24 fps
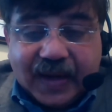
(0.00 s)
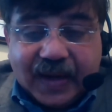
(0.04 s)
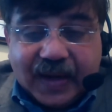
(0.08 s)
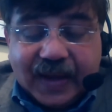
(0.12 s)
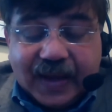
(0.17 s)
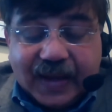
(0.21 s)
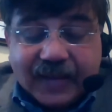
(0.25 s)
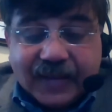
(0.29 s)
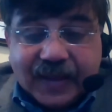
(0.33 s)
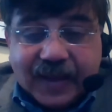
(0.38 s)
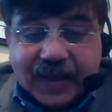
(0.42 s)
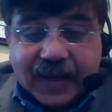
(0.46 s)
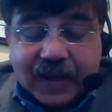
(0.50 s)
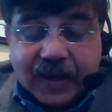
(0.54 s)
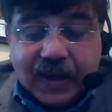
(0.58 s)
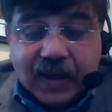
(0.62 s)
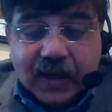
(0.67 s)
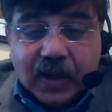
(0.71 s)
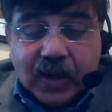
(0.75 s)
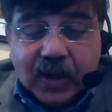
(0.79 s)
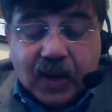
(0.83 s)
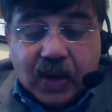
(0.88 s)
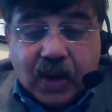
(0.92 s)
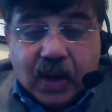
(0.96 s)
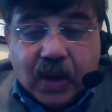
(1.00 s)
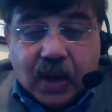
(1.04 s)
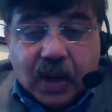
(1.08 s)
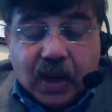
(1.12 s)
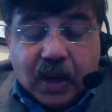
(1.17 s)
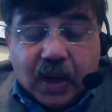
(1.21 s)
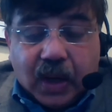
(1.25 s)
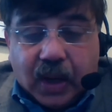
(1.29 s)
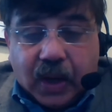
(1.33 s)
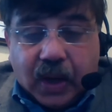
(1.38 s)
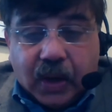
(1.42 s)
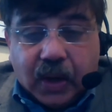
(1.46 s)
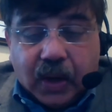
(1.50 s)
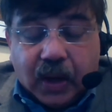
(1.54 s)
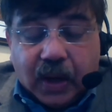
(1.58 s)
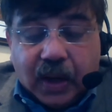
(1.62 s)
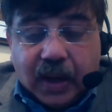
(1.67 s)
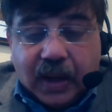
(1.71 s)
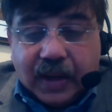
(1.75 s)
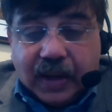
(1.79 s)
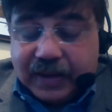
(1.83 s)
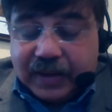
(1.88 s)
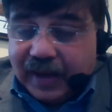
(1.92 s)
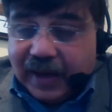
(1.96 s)
I think
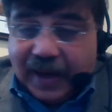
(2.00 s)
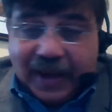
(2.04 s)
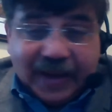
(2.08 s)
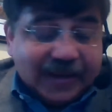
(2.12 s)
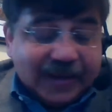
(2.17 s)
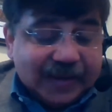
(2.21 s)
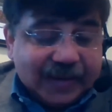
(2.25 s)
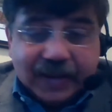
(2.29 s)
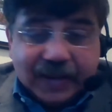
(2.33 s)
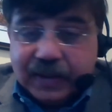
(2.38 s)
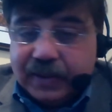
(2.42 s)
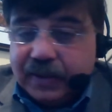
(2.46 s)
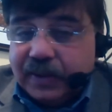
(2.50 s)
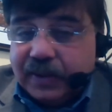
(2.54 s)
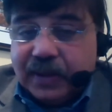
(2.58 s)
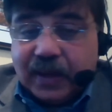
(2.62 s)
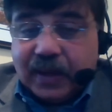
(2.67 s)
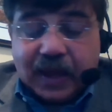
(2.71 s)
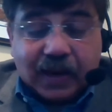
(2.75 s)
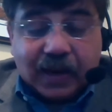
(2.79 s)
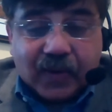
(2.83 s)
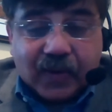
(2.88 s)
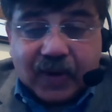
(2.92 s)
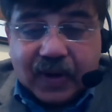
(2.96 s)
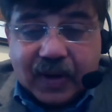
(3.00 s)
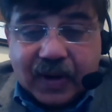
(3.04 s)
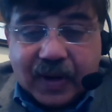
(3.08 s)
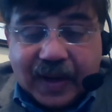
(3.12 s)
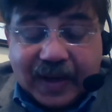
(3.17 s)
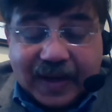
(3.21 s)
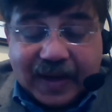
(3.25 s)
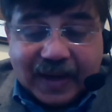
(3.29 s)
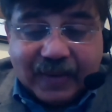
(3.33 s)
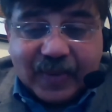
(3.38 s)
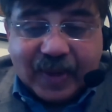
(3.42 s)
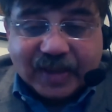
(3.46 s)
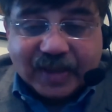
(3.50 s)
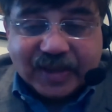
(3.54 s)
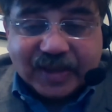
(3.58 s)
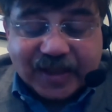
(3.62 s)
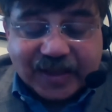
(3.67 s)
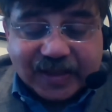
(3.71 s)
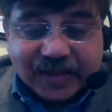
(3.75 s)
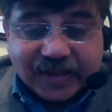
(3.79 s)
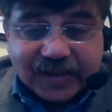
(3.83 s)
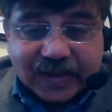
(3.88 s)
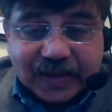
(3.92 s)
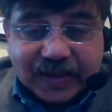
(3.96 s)
like in our
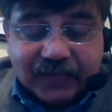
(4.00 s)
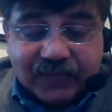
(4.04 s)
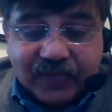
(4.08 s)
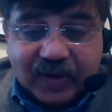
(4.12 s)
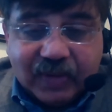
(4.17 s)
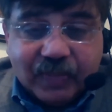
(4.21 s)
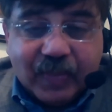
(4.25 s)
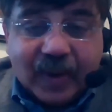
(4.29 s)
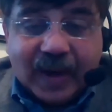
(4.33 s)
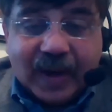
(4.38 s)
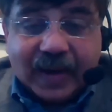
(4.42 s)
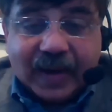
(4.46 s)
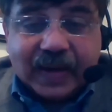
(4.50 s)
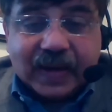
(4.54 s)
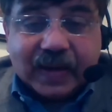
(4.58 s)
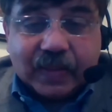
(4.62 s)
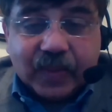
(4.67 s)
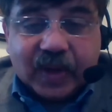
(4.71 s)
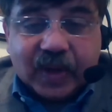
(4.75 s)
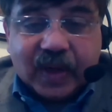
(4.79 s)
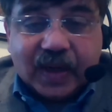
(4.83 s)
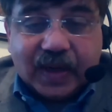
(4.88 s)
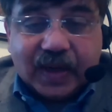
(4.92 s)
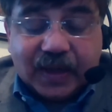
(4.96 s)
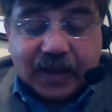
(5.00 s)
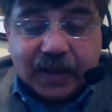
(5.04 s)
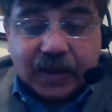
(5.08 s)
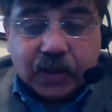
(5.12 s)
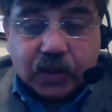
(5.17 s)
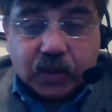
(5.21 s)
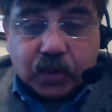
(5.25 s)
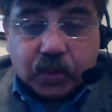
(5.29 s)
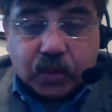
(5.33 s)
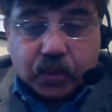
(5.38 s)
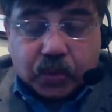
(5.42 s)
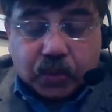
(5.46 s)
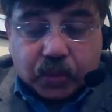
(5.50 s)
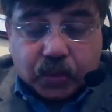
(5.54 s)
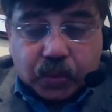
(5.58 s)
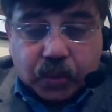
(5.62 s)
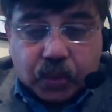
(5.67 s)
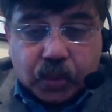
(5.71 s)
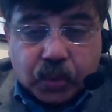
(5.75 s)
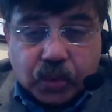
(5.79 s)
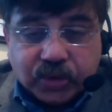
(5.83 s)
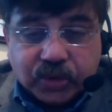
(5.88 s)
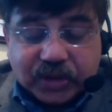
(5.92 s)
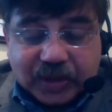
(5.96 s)
NMSDC VBank community,
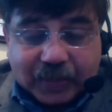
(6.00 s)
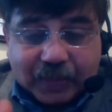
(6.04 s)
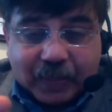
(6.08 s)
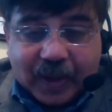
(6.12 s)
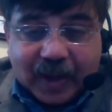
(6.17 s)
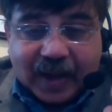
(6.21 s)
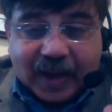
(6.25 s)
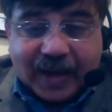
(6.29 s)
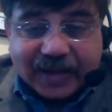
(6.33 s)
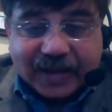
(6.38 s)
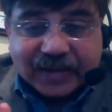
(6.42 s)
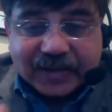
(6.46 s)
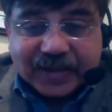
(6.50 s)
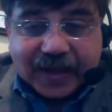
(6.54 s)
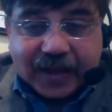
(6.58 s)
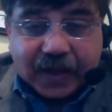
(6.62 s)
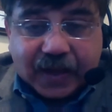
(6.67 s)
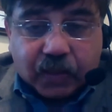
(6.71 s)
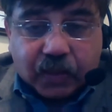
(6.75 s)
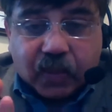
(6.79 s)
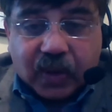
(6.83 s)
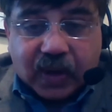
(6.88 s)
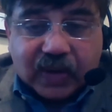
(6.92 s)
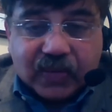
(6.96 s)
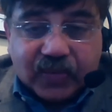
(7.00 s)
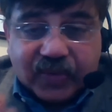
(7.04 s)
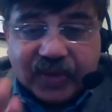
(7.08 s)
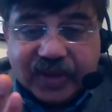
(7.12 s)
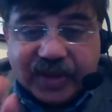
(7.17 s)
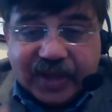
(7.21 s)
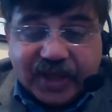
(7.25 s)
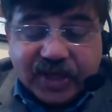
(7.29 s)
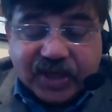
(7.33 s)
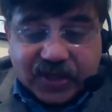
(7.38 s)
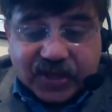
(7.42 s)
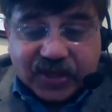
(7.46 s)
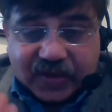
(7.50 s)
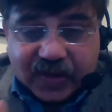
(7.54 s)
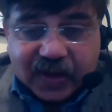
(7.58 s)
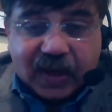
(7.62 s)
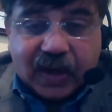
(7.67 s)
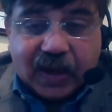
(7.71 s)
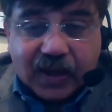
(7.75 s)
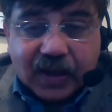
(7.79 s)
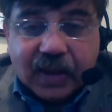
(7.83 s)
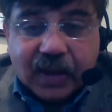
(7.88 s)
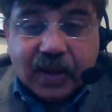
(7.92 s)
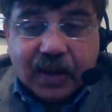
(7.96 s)
two suppliers can work with each
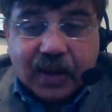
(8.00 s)
other